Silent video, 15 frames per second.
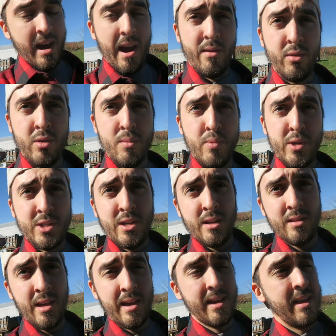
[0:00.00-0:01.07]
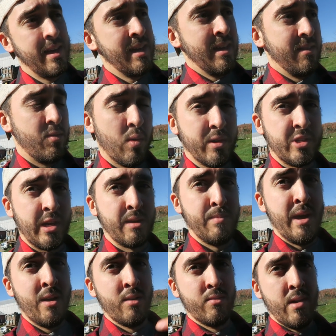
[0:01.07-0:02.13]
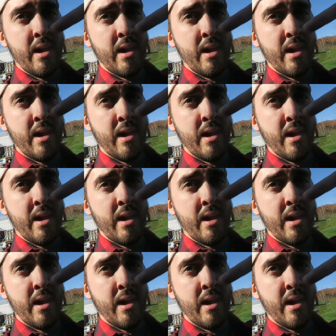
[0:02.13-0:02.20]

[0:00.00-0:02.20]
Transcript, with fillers: I really appreciate that. If you wanna check them out,